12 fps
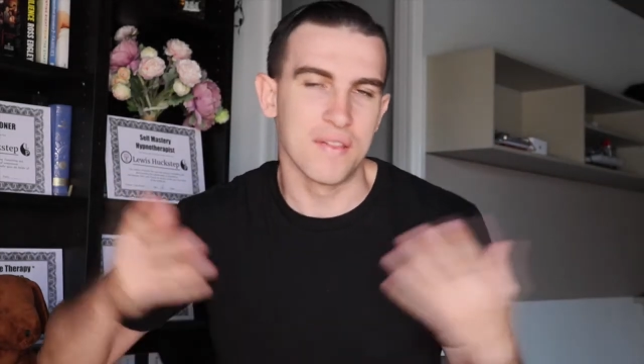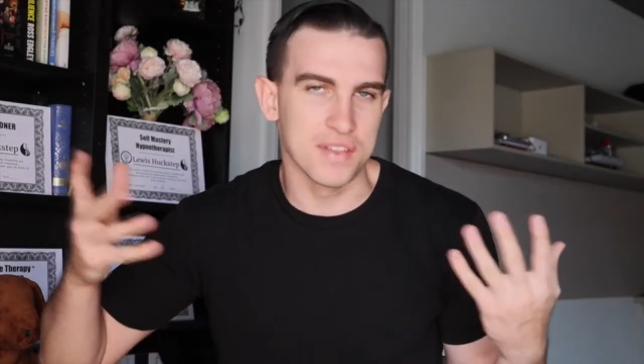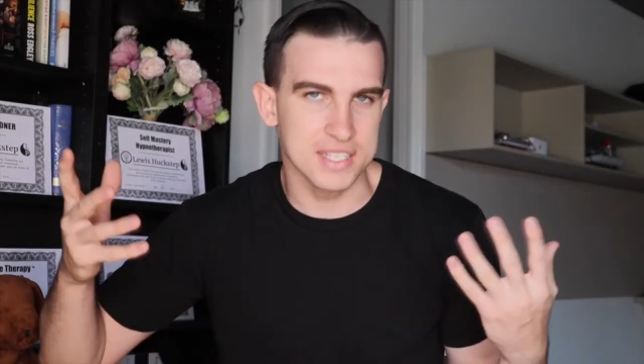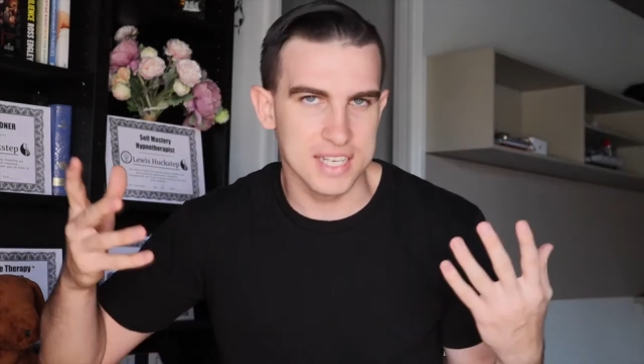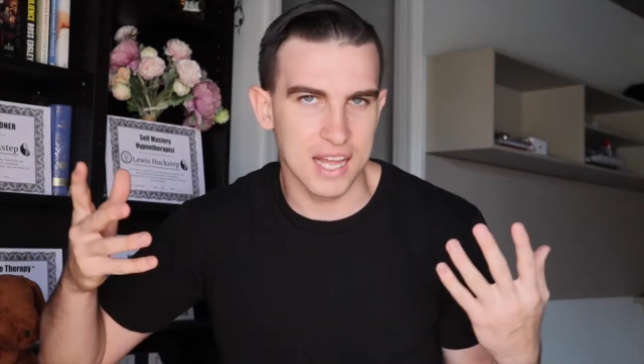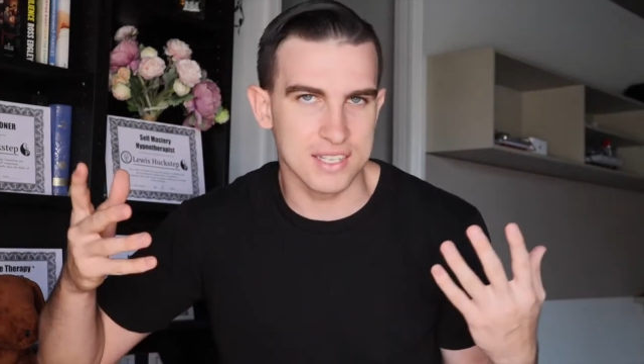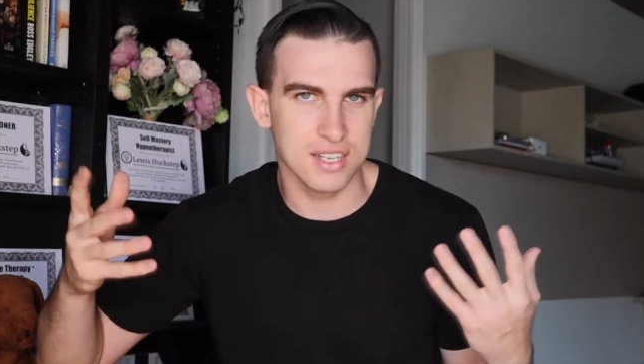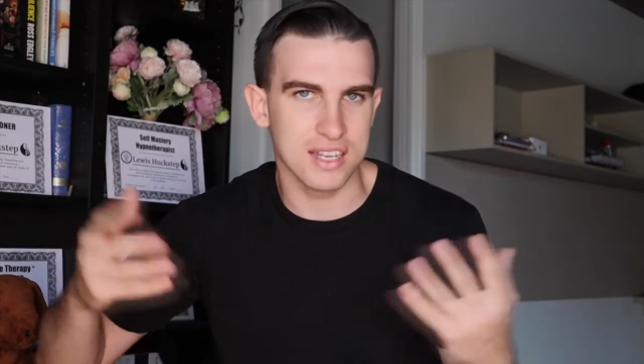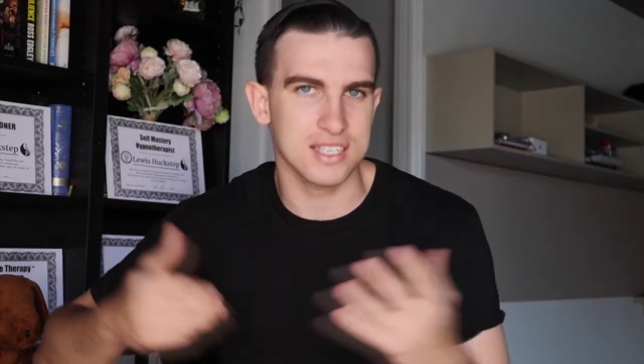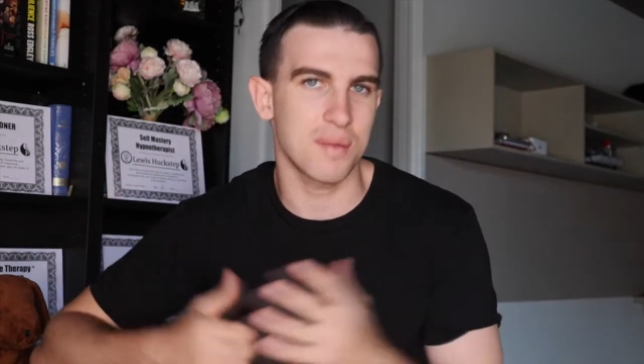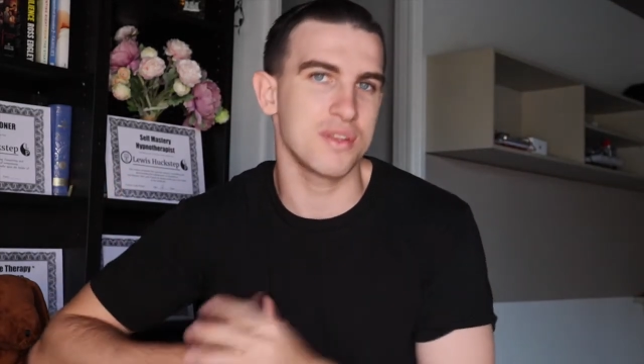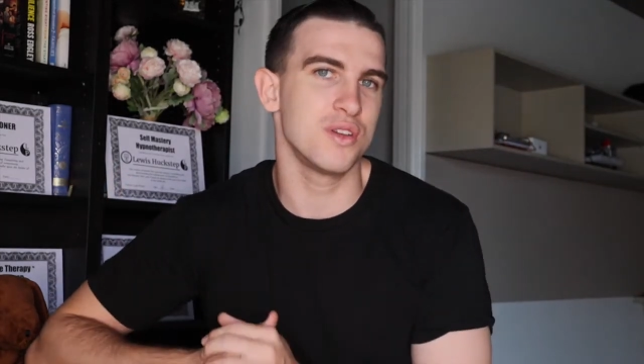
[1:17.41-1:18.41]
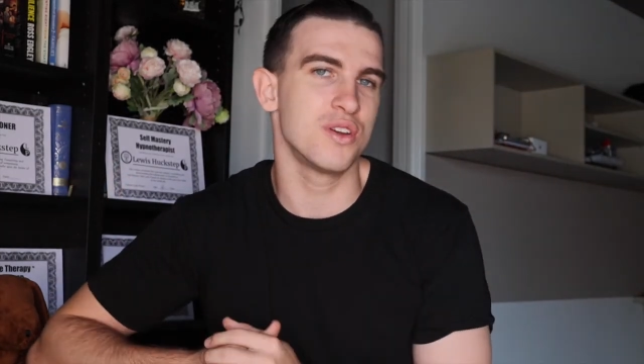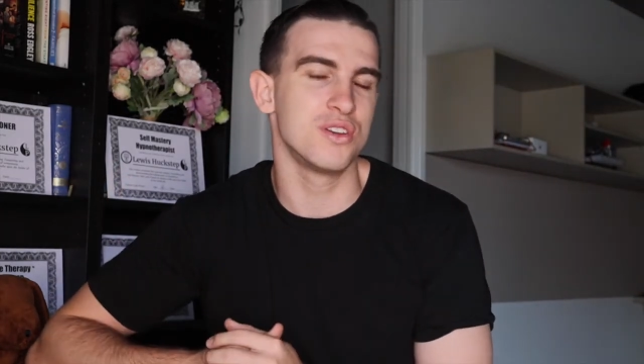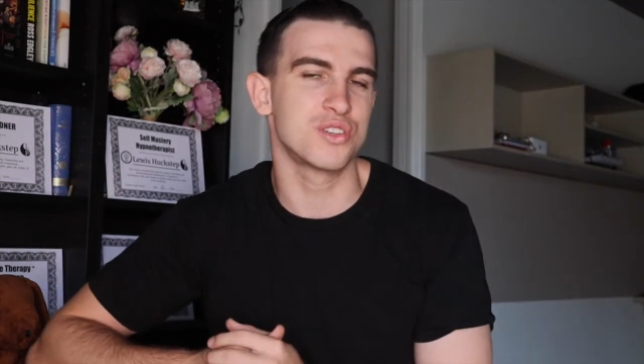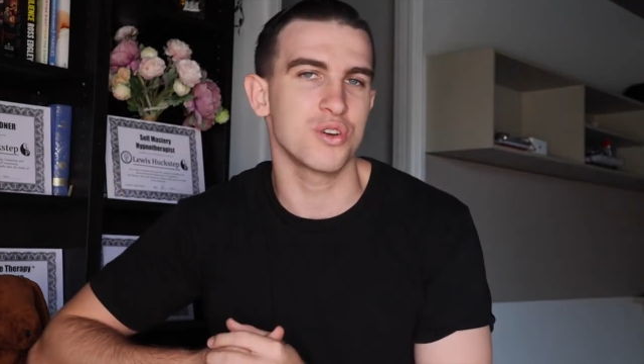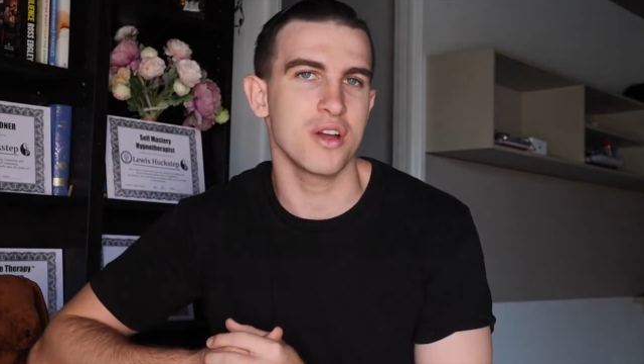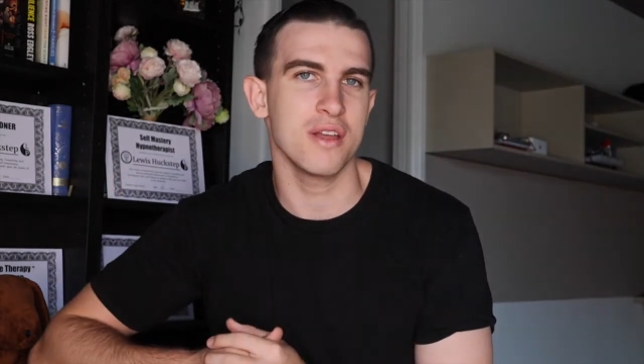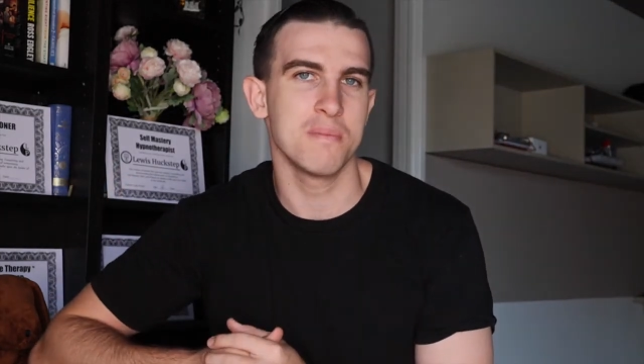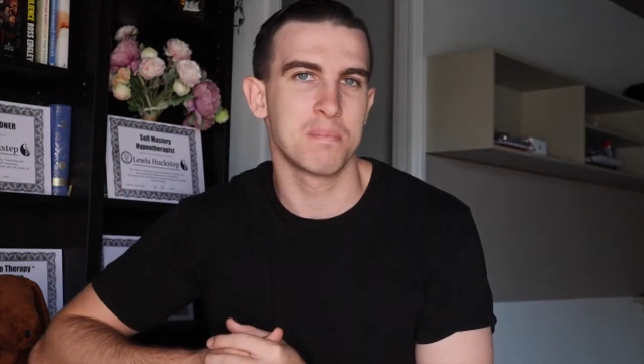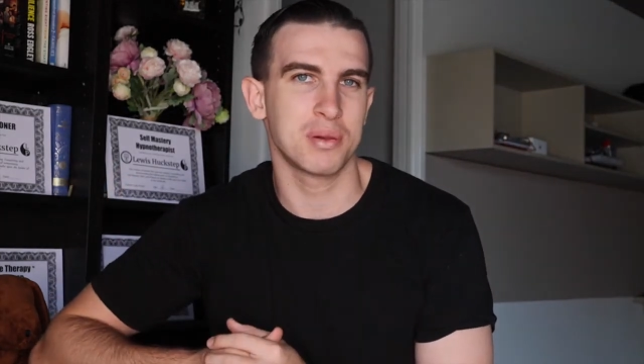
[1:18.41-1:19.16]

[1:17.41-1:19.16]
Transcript: if this sounds like something you'd enjoy,